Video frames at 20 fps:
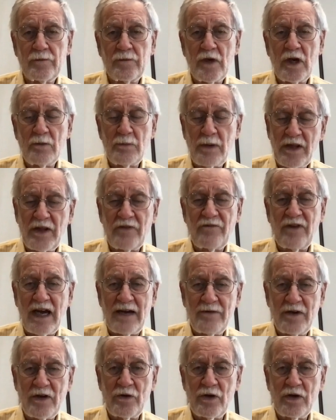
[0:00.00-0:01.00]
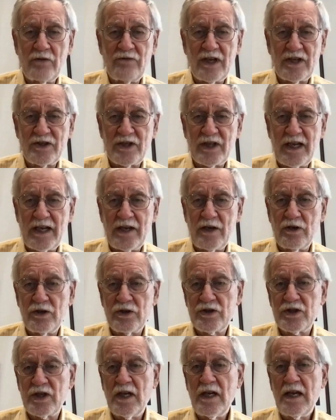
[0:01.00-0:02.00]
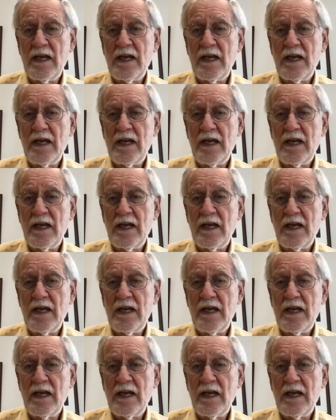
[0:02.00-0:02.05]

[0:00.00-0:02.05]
or by the 5 other investigators,